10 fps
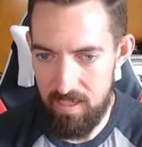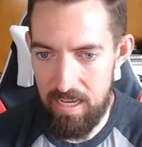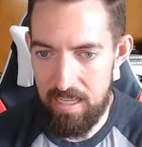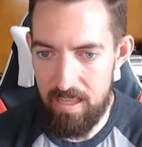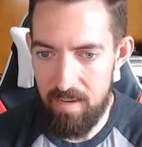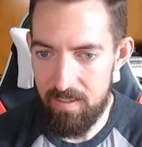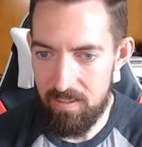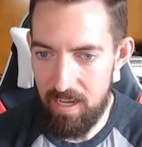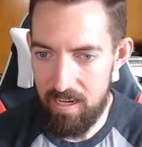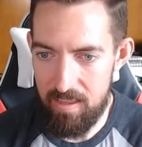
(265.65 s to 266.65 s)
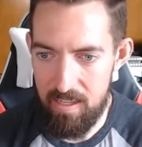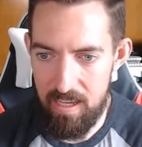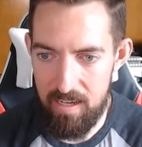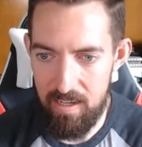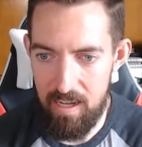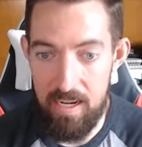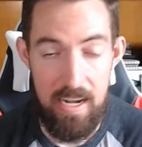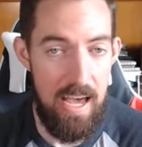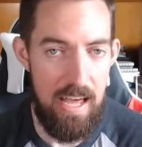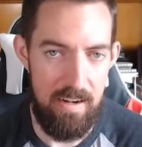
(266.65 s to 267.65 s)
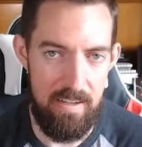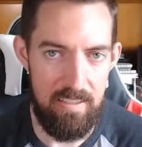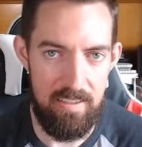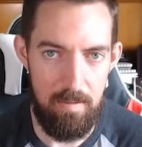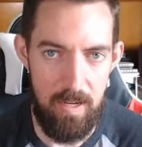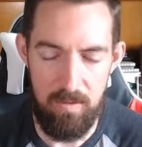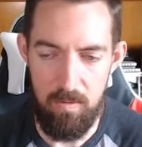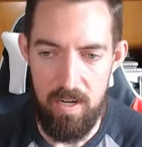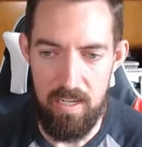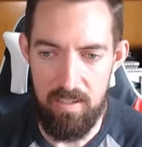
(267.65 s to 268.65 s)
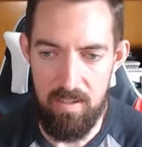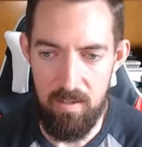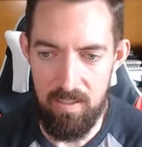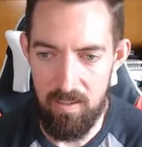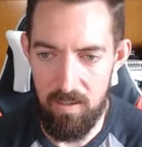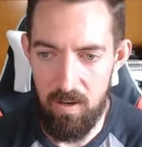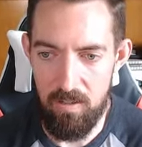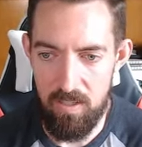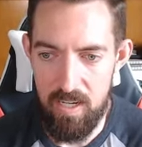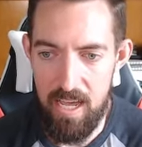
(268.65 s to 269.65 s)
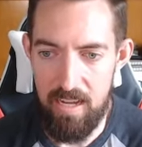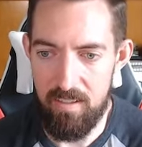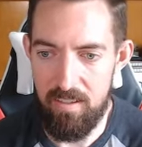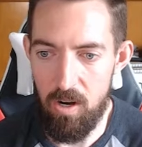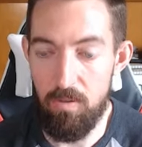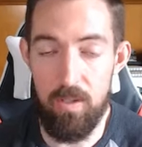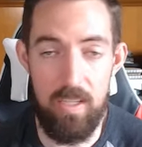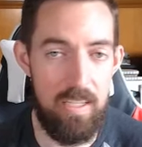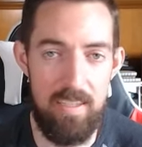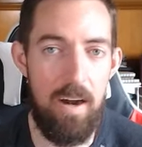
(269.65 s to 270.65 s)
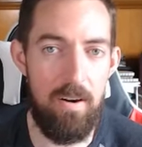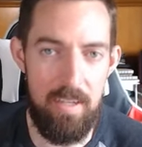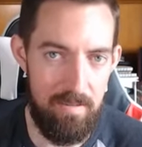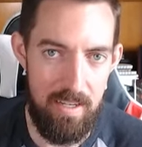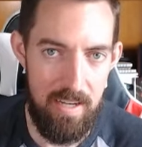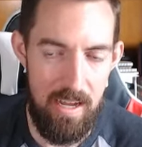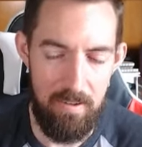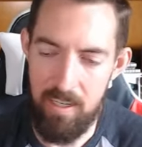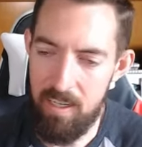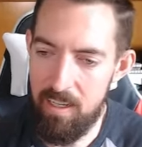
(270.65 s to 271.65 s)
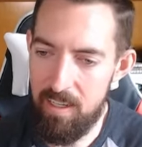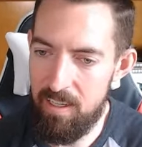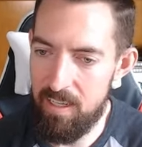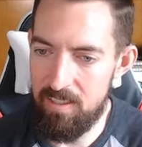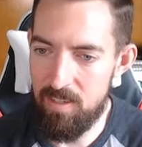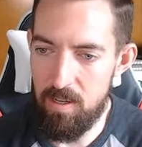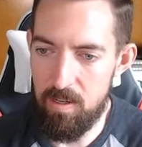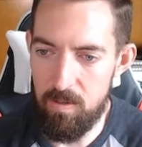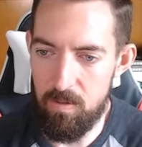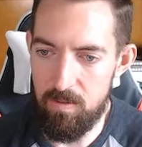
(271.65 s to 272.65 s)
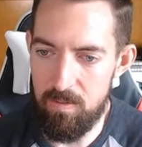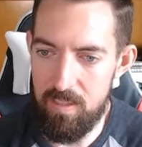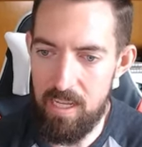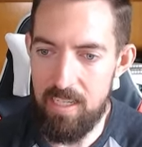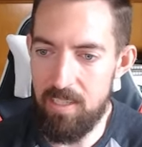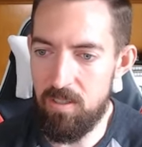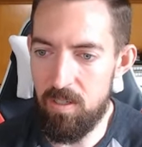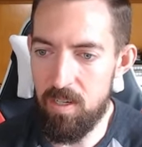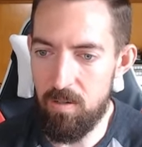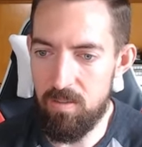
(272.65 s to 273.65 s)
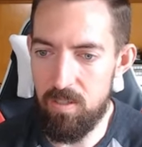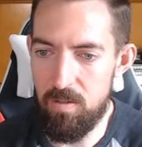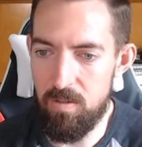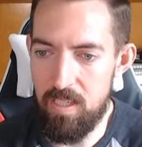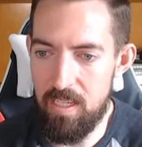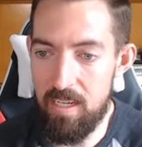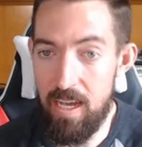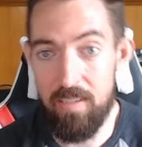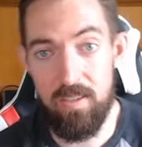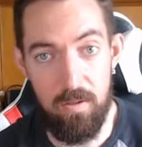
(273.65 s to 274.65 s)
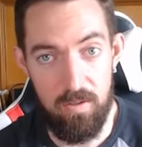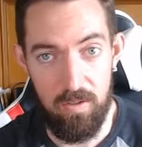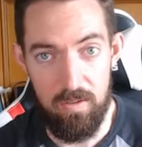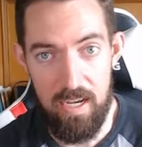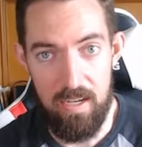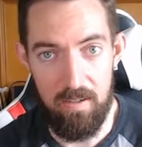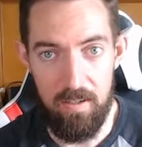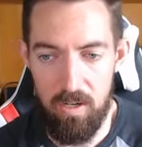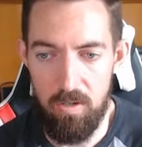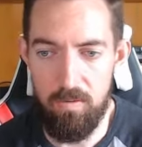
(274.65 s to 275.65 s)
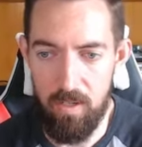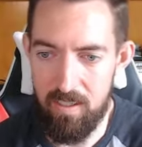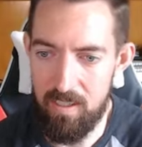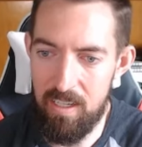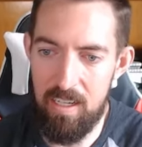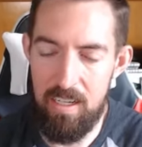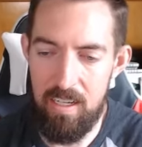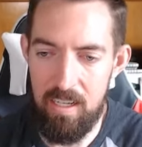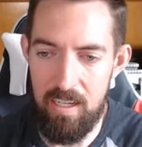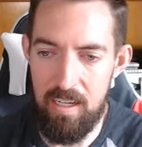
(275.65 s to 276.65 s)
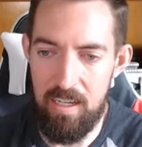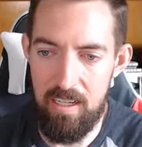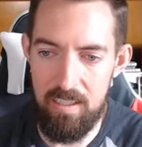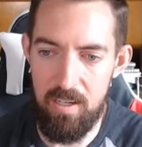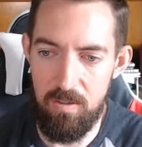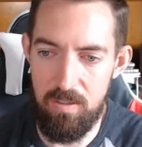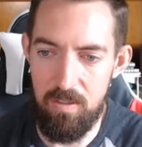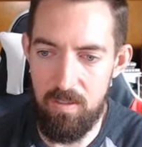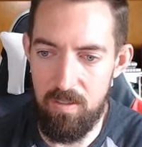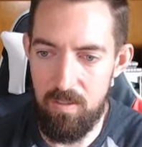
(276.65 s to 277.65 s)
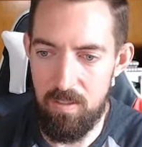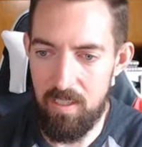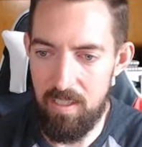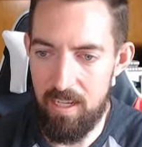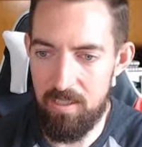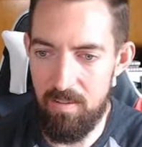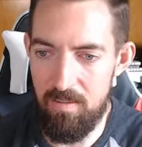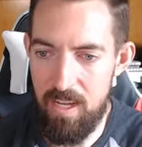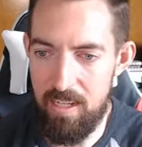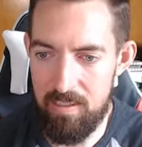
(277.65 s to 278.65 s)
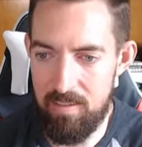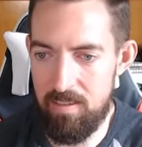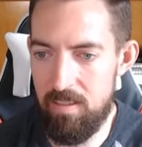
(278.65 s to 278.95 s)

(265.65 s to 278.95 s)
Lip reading: And they've decided that a net is the best way to do this, a large net over the entirety of the town. And so they need you to go to the next coastal town over. Coastal collection of nets.